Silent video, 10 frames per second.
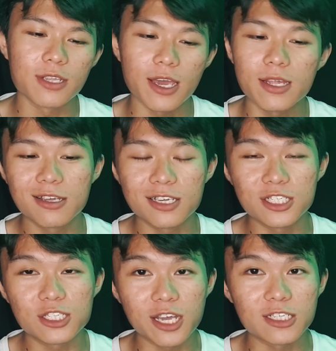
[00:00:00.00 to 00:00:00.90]
that
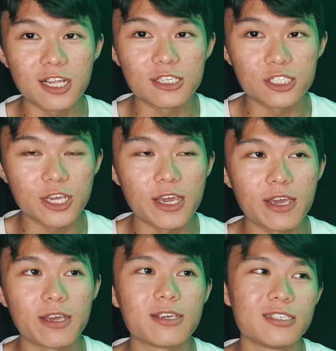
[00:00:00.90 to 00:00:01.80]
each Tesla
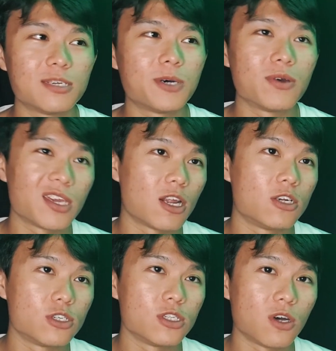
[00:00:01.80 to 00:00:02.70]
share is about
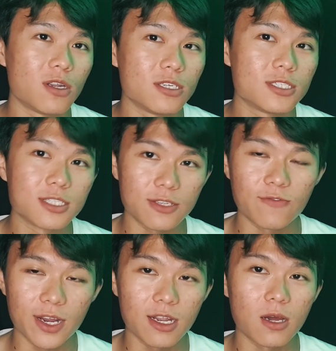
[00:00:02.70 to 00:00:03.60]
$800
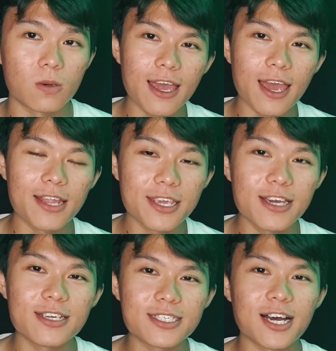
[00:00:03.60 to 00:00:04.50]
right now. And
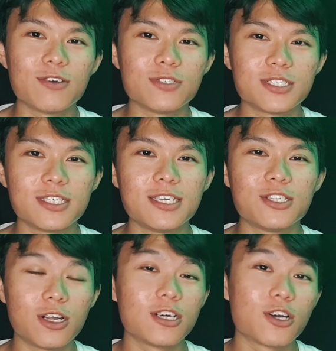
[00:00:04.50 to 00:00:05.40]
here is how you see
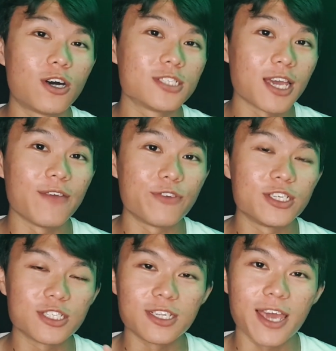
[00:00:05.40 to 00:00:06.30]
dollar cost
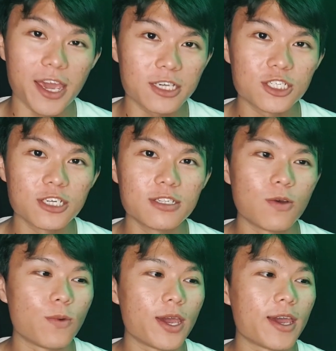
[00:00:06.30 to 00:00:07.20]
average in action,
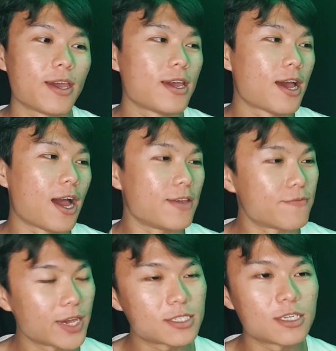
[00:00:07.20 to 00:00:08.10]
where I
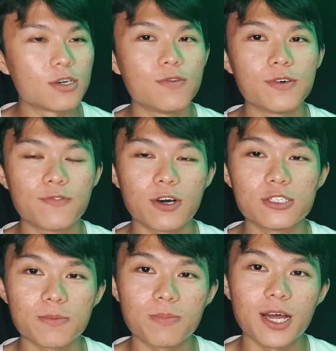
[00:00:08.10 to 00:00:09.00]
invested over
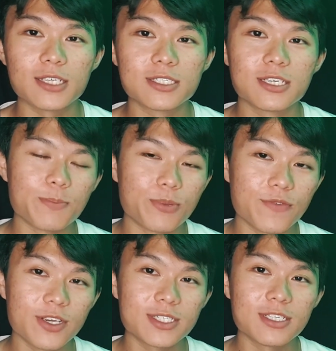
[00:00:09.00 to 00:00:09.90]
400 plus
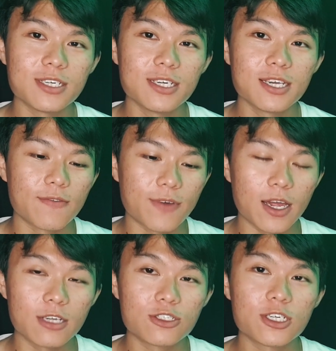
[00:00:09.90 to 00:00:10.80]
previously,
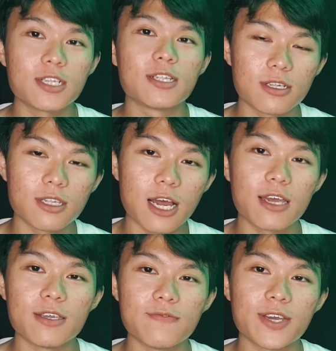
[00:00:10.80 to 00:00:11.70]
500, now
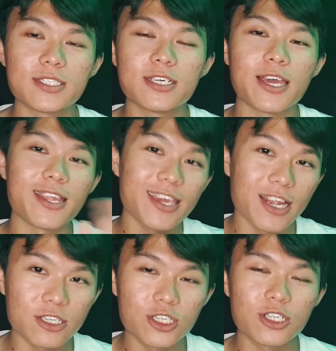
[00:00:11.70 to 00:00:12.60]
I invested at
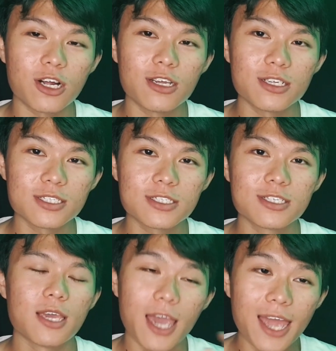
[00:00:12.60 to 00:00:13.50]
$800,
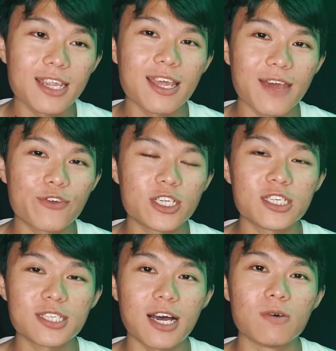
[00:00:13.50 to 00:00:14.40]
and it
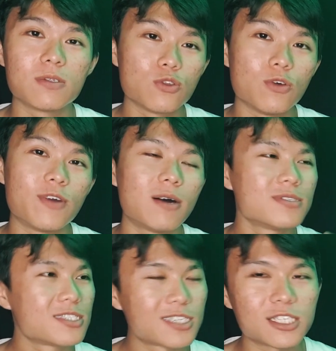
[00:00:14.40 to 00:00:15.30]
averages out to
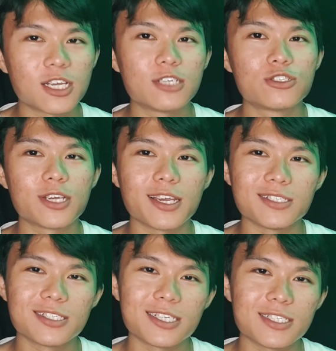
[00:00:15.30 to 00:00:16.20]
around
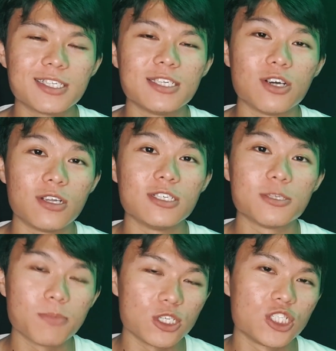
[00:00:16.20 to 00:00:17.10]

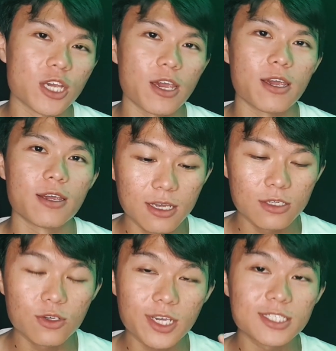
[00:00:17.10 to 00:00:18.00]
$660 per share.
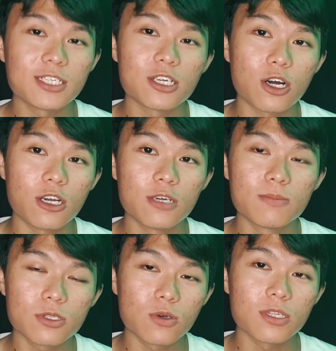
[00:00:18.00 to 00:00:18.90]
So you can see in the
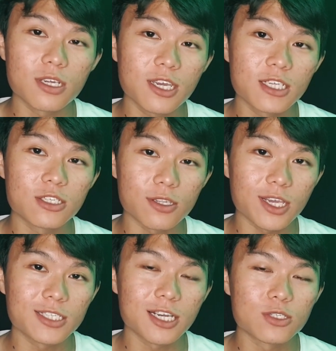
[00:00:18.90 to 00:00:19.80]
column, total gains on
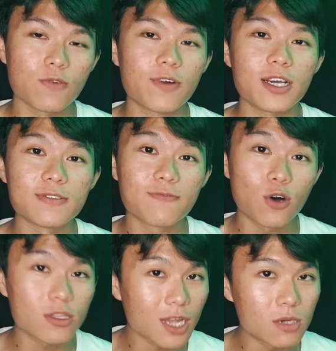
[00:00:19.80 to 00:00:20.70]
Tesla so far is
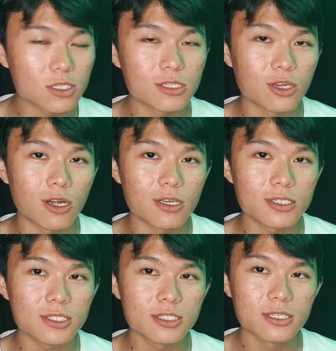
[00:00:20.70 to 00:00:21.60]

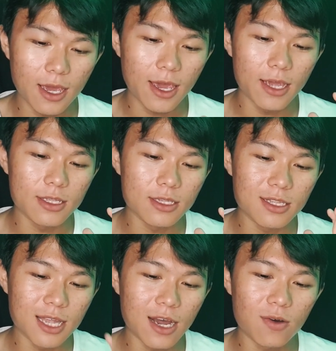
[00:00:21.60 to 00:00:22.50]
$4,000, and
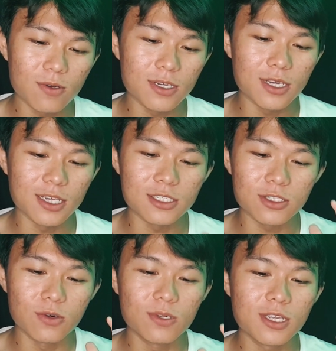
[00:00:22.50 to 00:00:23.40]
now it's
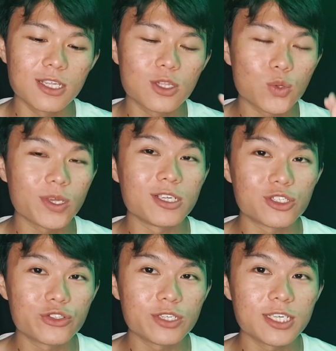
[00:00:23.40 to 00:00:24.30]
only
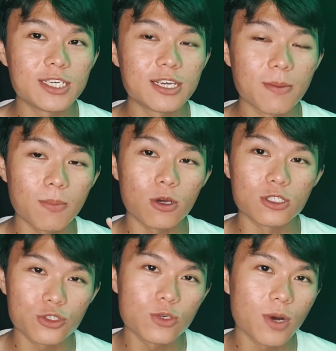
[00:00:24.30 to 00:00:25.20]

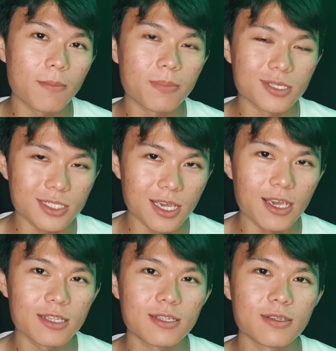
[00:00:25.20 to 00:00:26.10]
23.31%,